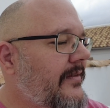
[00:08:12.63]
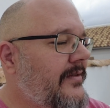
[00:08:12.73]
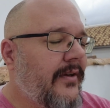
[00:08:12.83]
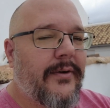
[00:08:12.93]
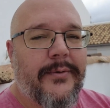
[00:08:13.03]

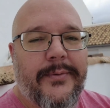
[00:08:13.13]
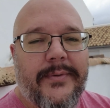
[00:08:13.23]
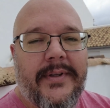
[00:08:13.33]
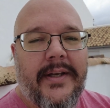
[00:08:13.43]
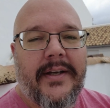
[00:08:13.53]
So
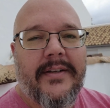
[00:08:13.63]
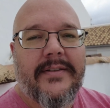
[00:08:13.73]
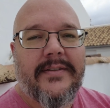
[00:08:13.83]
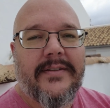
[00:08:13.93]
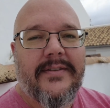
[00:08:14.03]
yeah,
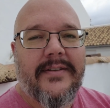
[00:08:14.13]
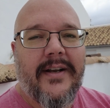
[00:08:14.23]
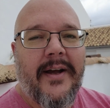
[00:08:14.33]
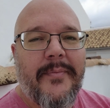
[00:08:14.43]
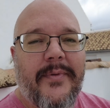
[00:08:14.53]

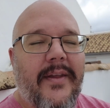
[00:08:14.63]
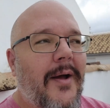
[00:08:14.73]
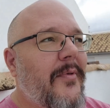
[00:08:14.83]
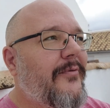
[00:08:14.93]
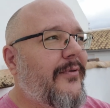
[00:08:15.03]
I'm
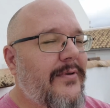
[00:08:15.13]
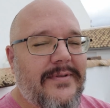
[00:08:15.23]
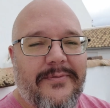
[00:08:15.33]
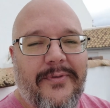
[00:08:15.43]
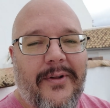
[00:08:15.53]
the
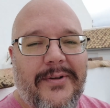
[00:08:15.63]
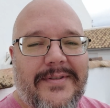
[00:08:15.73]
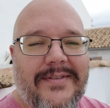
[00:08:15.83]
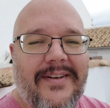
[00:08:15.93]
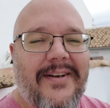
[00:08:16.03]
first to fall.
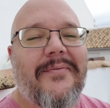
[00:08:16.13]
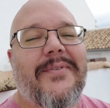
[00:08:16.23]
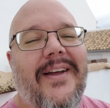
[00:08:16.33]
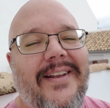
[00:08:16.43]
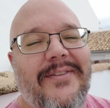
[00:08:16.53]

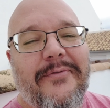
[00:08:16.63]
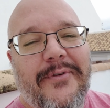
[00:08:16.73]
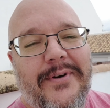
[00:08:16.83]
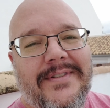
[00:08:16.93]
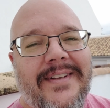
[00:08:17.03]
Not the
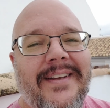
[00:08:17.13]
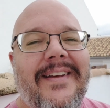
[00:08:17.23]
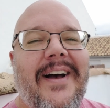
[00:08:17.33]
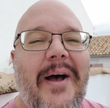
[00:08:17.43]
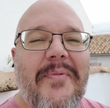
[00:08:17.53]
first.
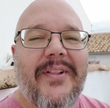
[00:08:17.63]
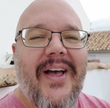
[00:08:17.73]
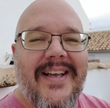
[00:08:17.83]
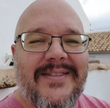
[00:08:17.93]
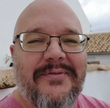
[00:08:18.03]
I'm the
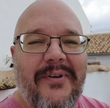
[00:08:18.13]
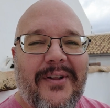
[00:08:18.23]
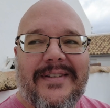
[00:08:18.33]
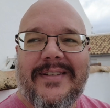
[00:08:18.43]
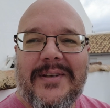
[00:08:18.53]
last to
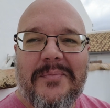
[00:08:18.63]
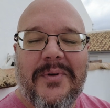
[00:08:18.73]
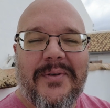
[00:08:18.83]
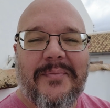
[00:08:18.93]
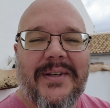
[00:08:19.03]
fall asleep
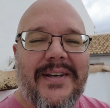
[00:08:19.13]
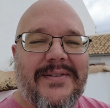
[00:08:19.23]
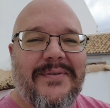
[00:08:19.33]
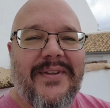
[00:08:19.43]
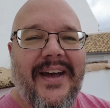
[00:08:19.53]

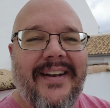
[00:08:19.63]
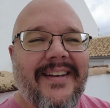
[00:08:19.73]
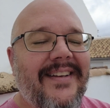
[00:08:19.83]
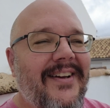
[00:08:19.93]
because of that.